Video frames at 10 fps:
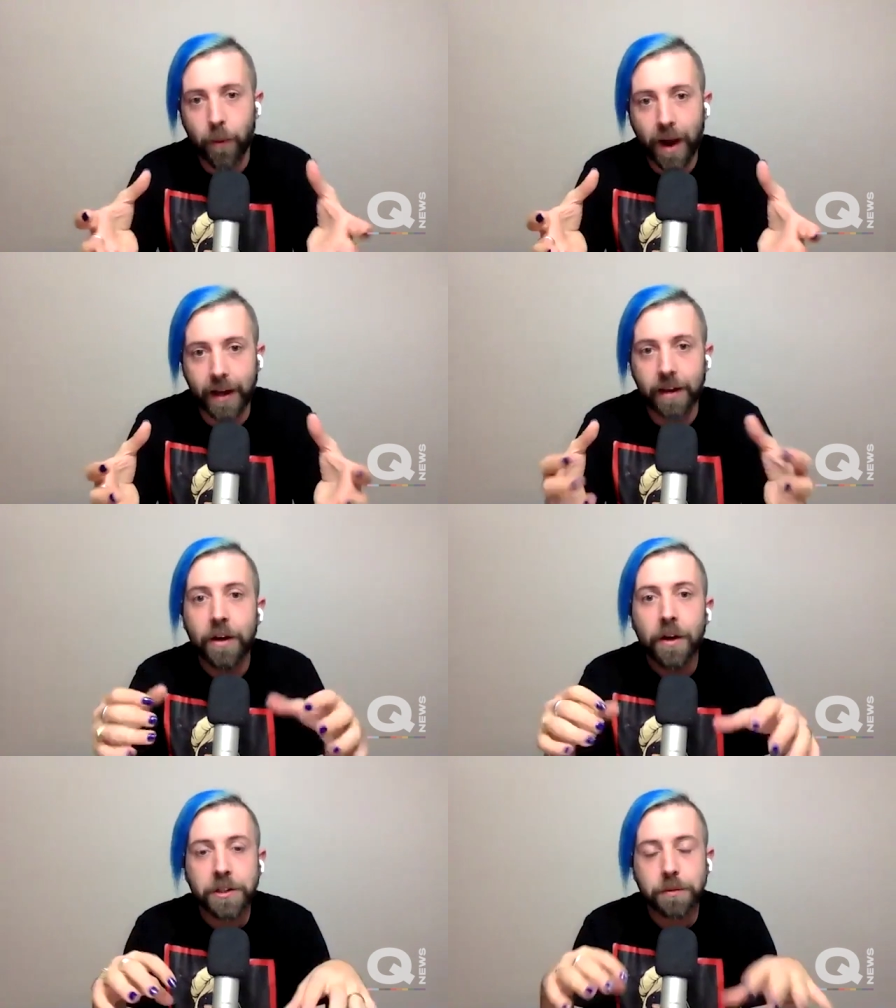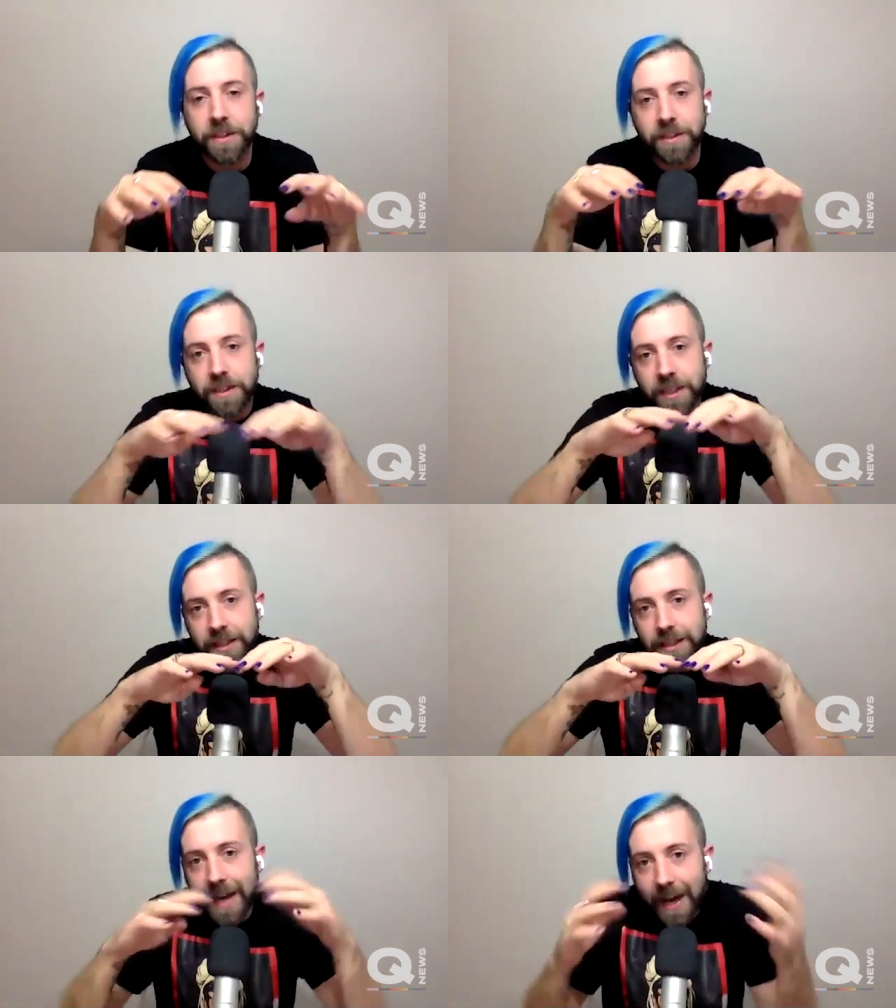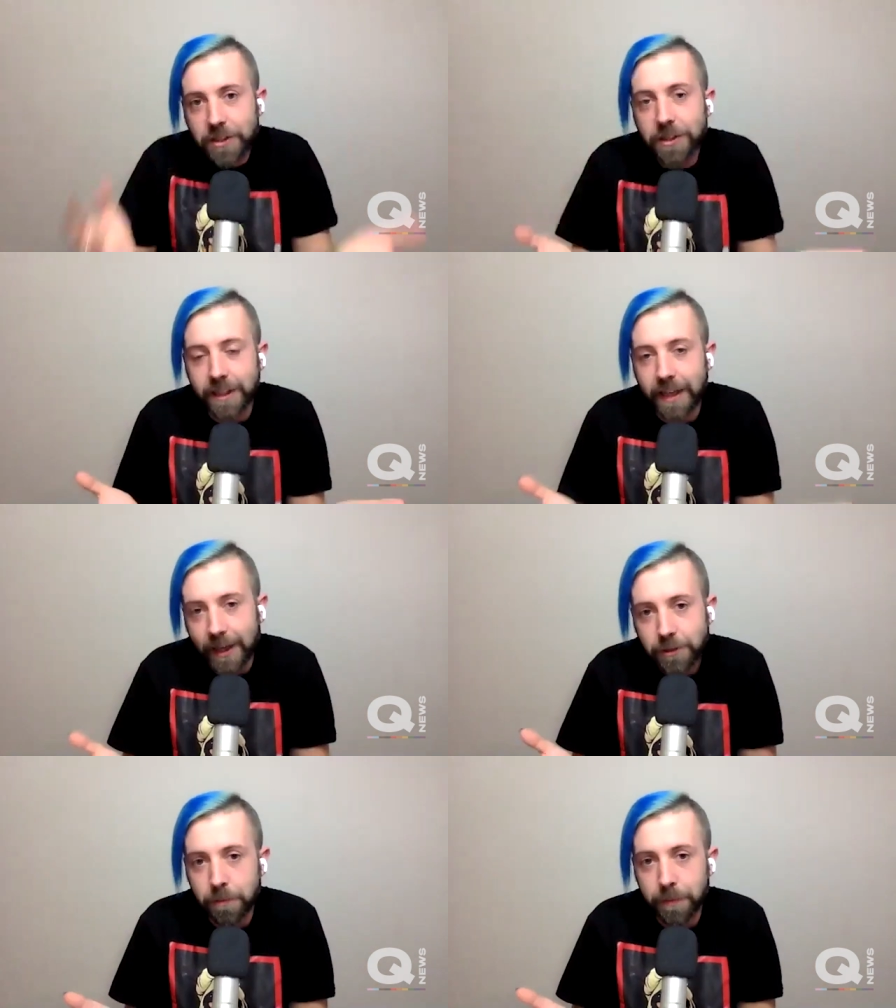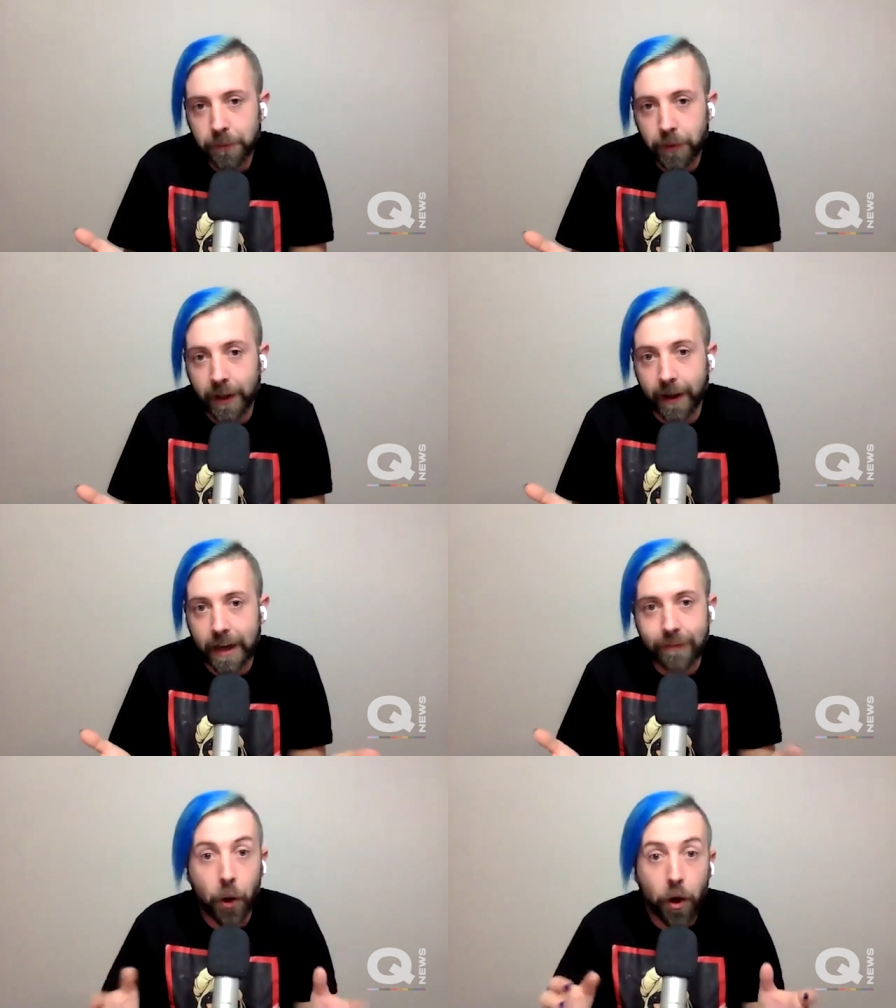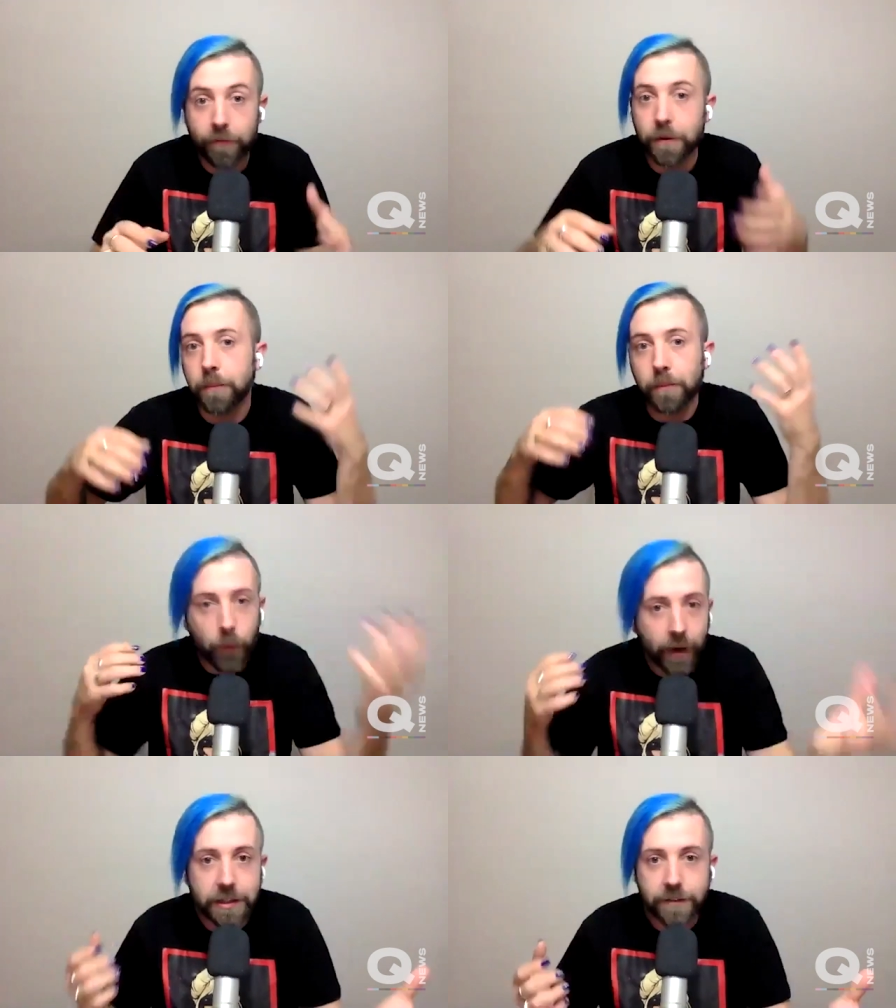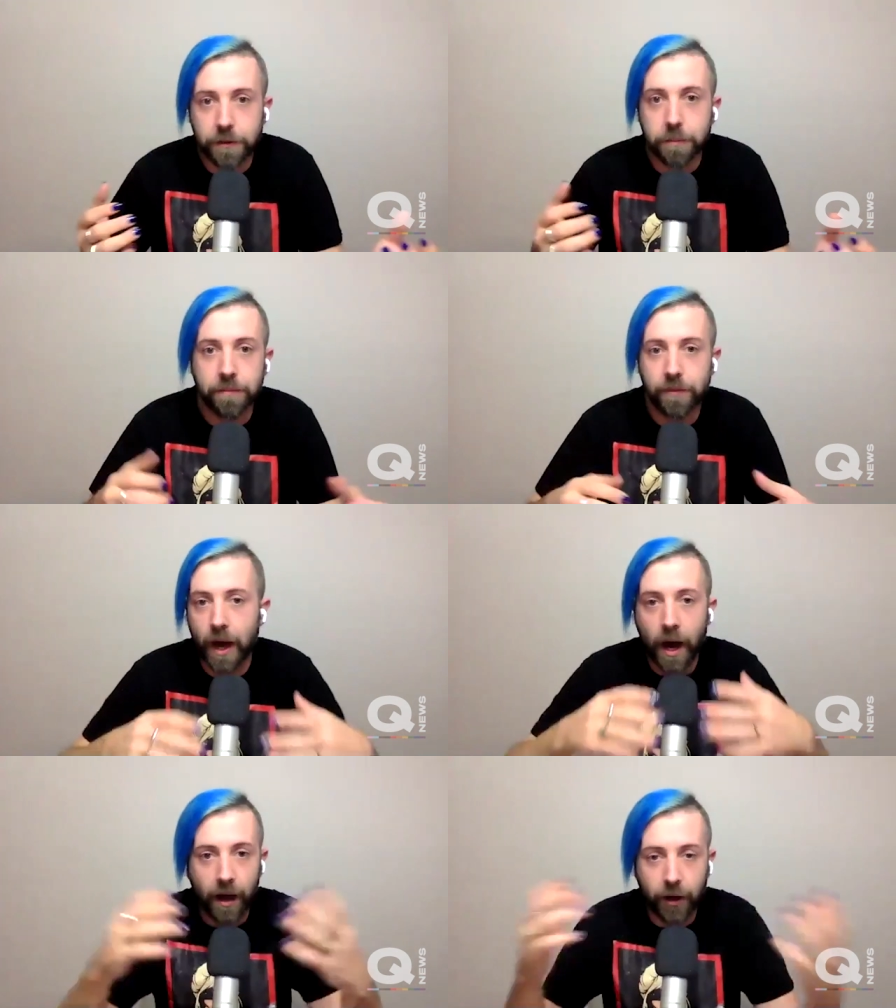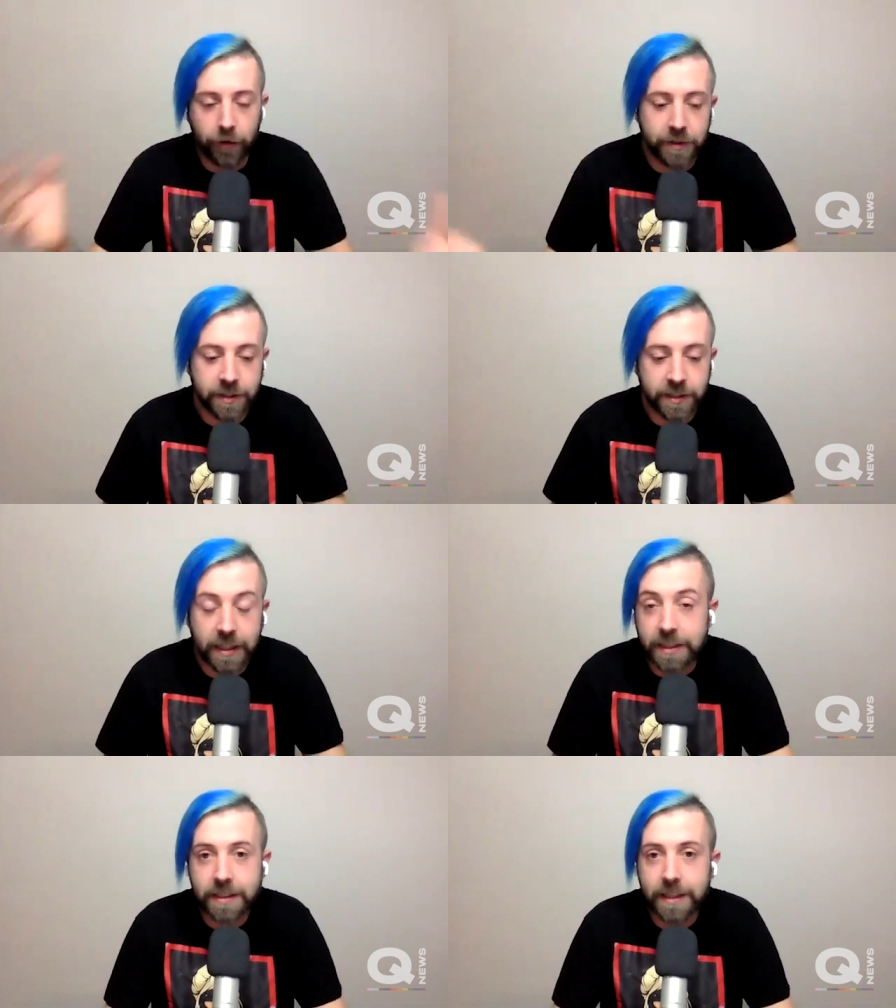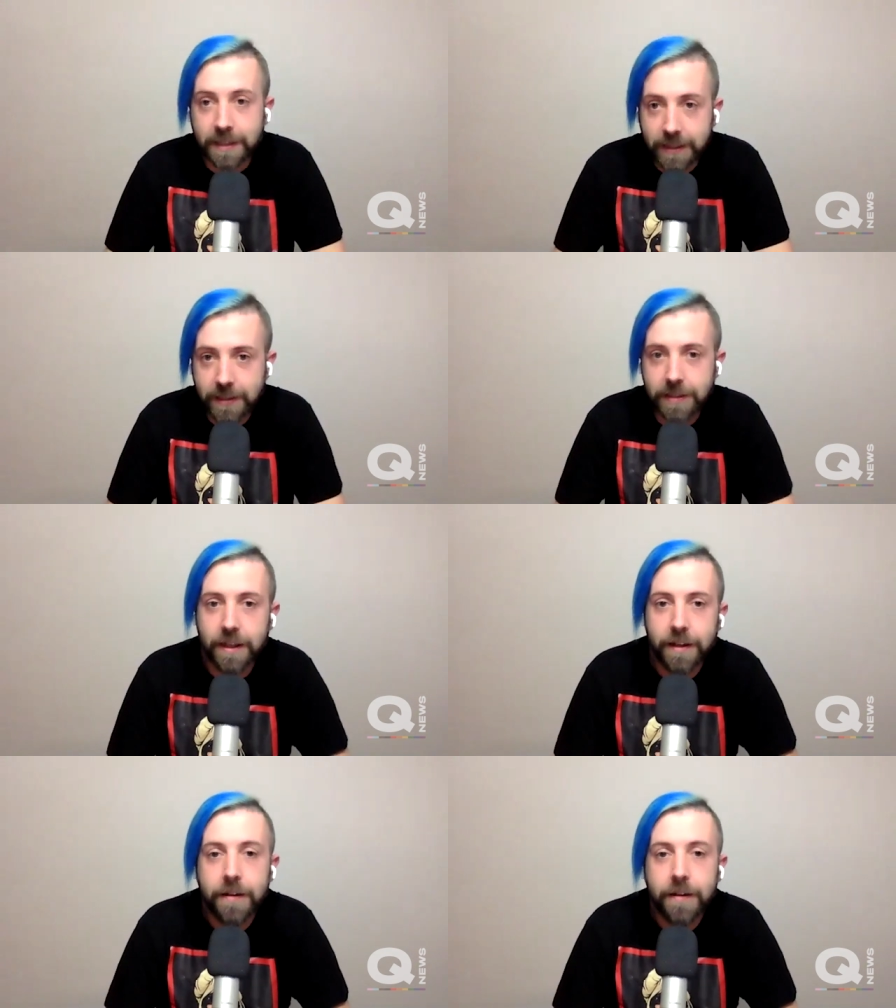away. So, what's the international engagement been like? Have you heard from queens from overseas seasons?